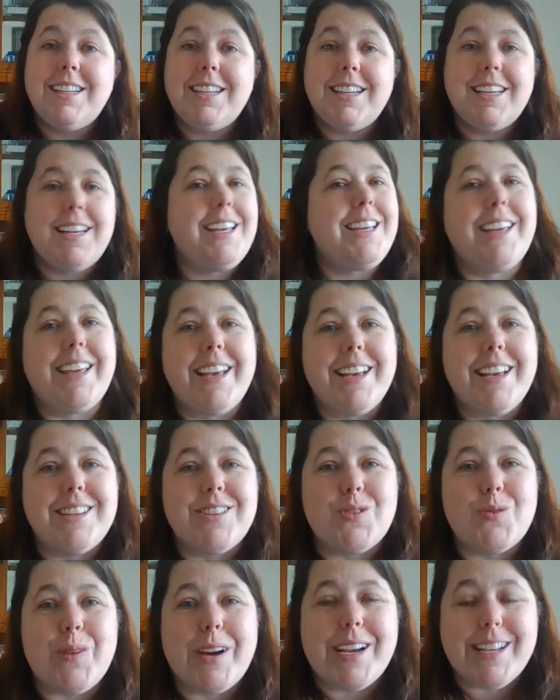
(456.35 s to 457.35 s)
he
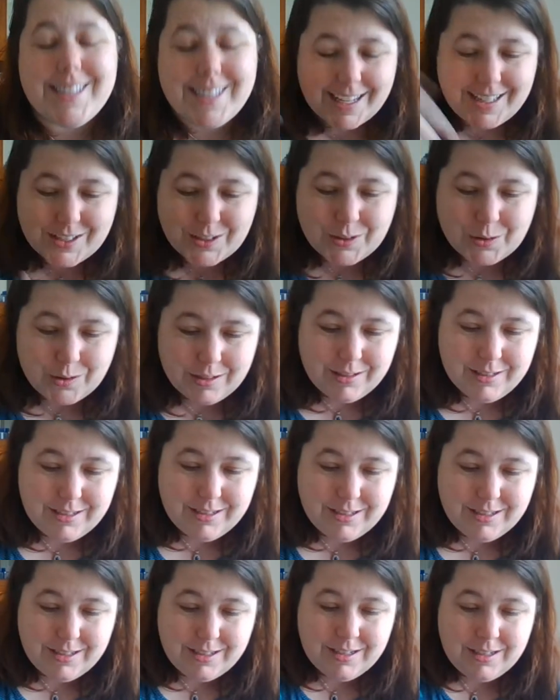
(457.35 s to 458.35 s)
kissed Wayside School.
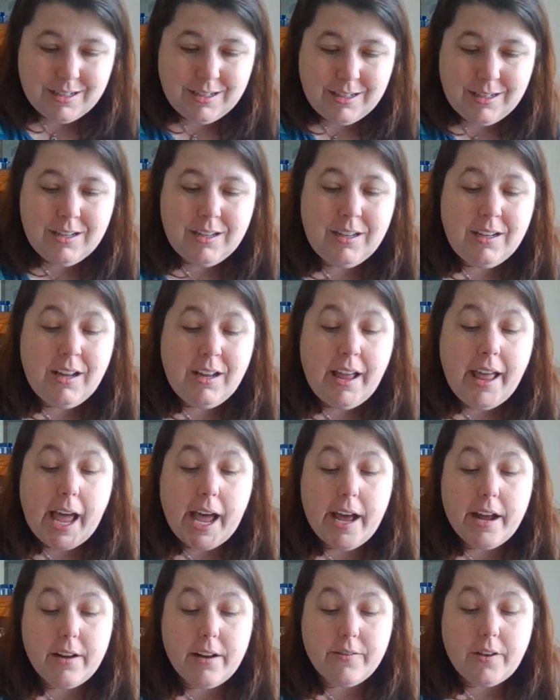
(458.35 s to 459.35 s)

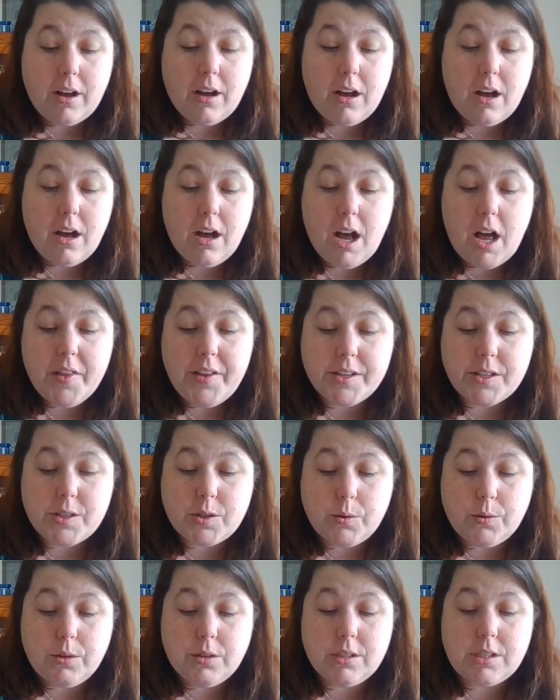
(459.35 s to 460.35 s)
Out of all the
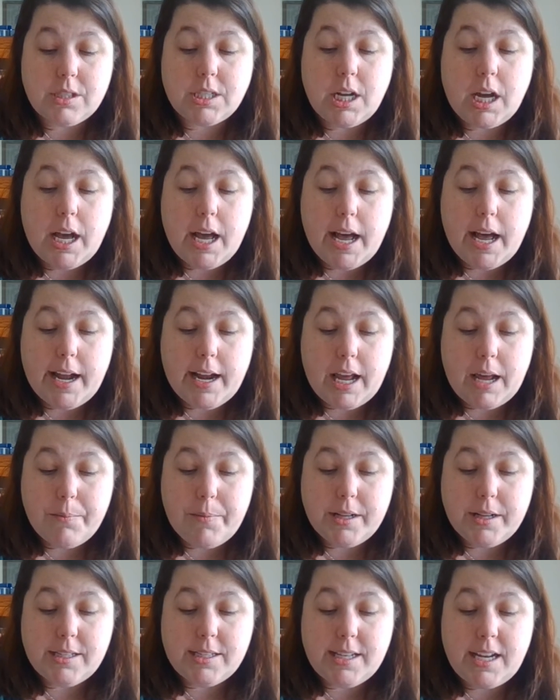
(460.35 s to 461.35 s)
schools, Todd had
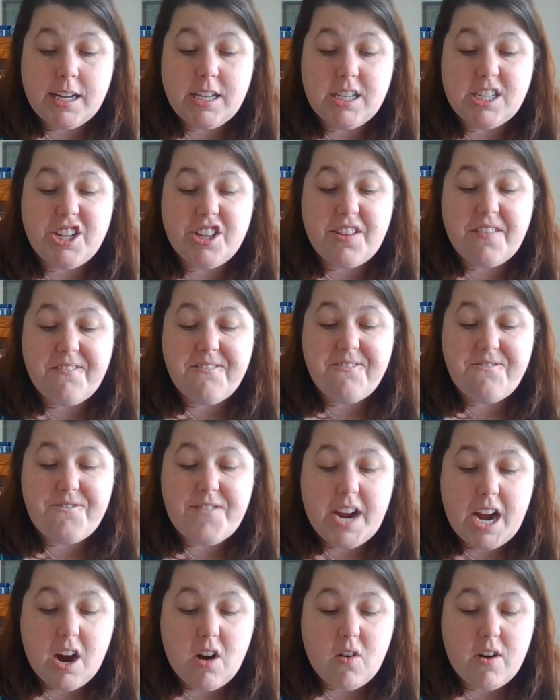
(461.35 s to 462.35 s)
been sent to the
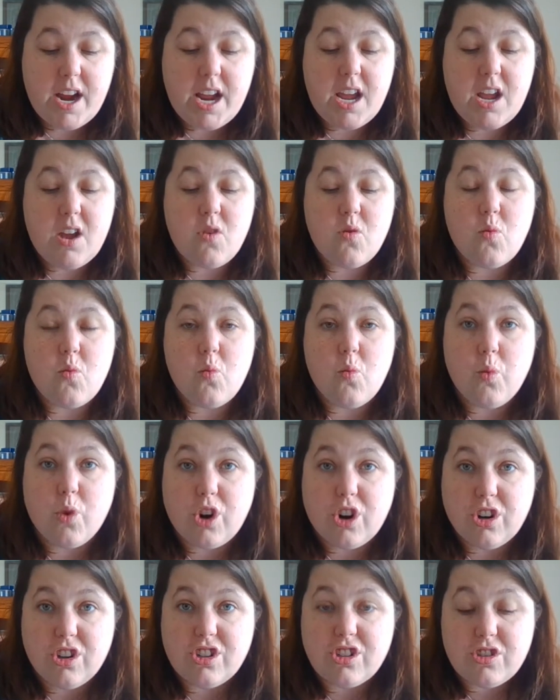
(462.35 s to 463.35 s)
very
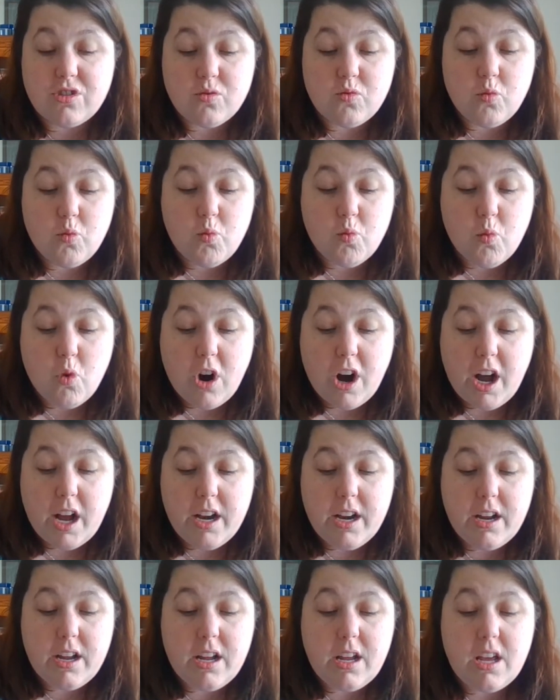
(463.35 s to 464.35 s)
worst
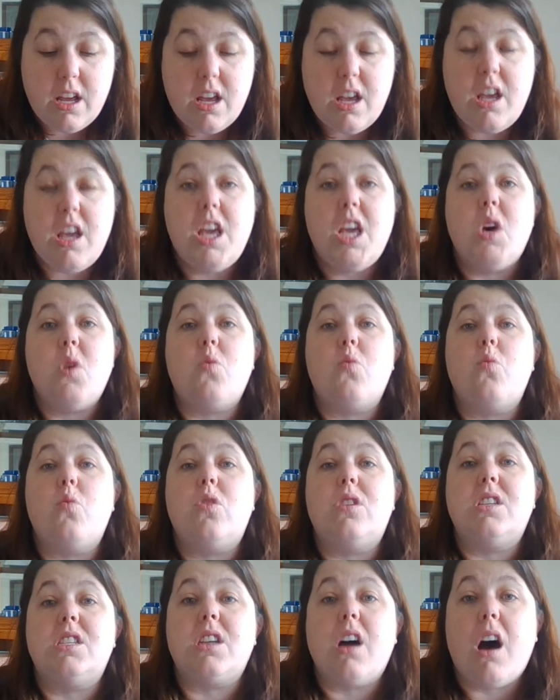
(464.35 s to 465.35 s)
one. It
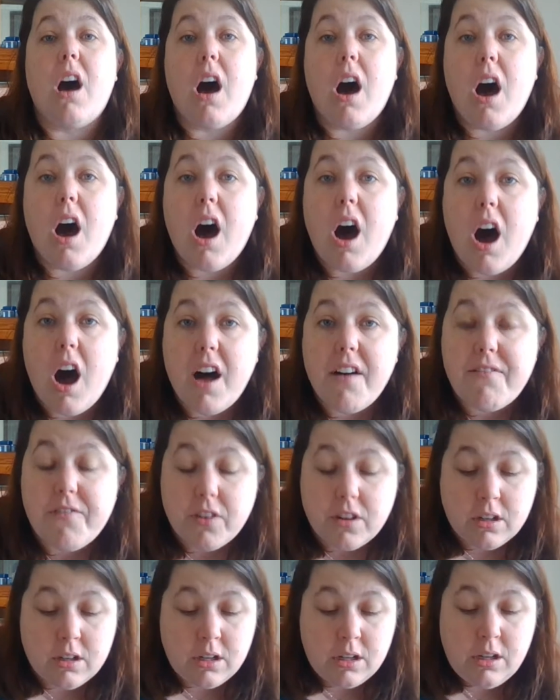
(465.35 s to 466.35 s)
was
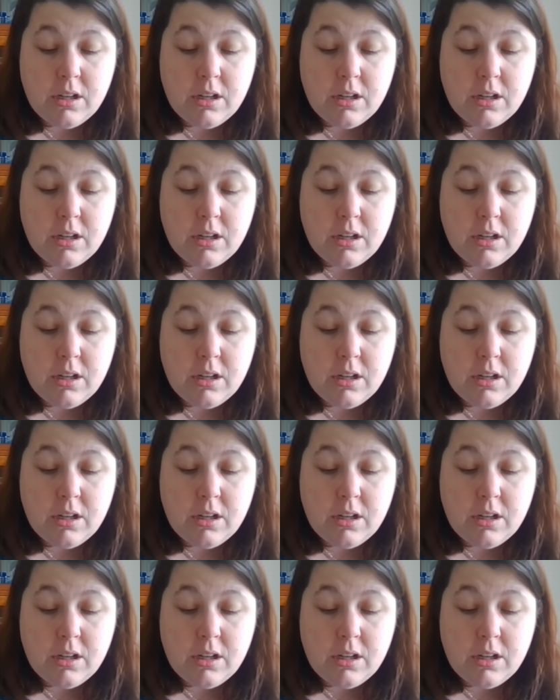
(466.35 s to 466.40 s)
awful.